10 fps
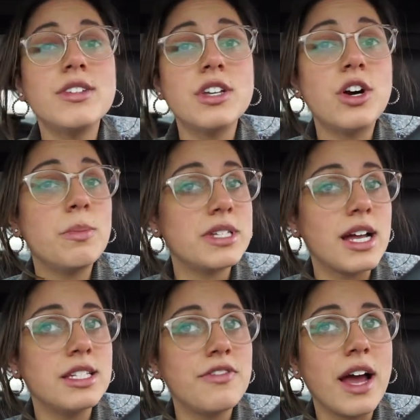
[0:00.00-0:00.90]
So
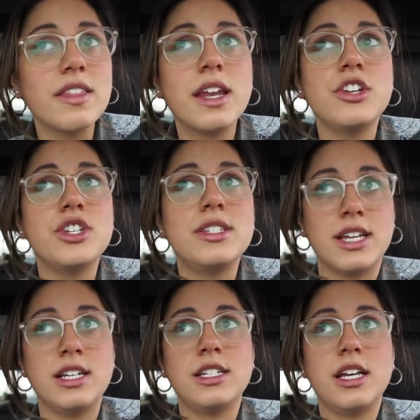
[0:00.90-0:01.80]
besides the fact that I just
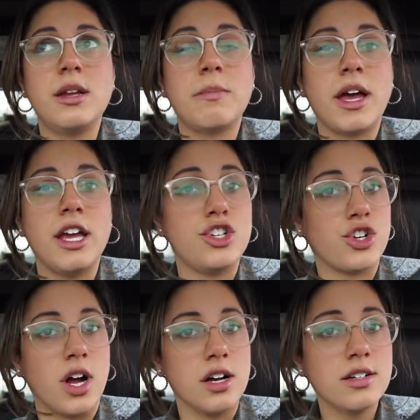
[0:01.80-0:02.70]
dented my
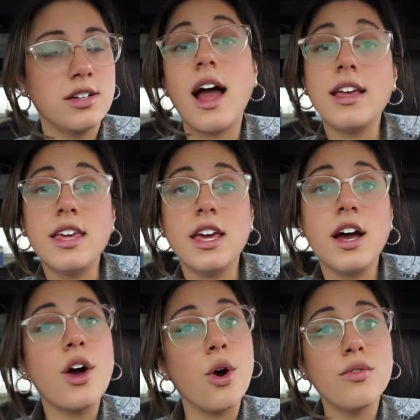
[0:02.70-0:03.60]
trunk,
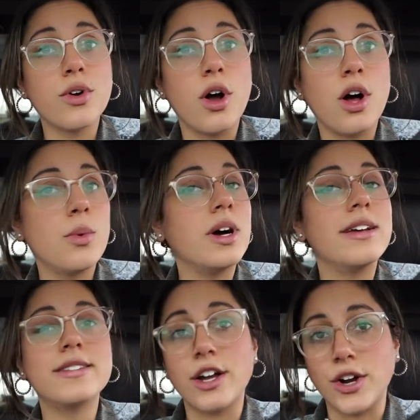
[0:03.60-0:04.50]
IKEA overall
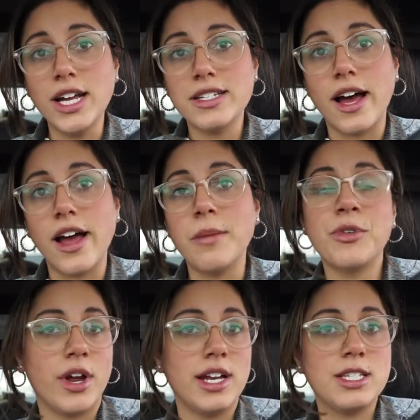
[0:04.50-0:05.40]
was a great time,
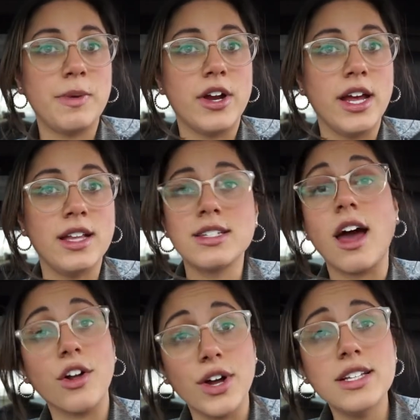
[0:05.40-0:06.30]
great experience,
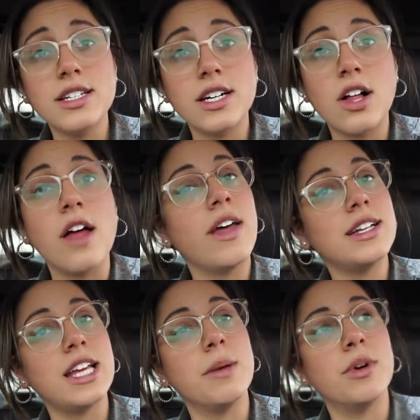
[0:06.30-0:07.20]
got a great deal on
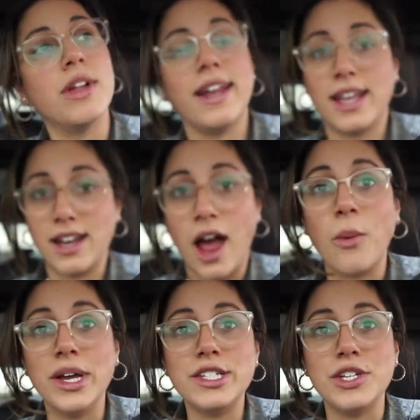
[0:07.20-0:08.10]
that table and I cannot
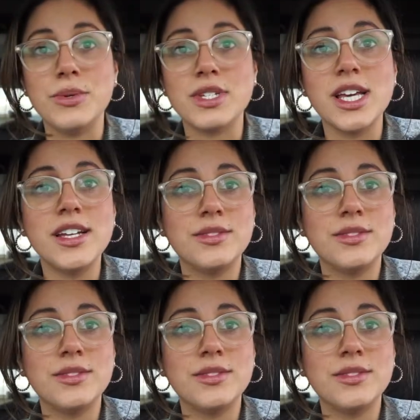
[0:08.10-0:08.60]
wait to use it.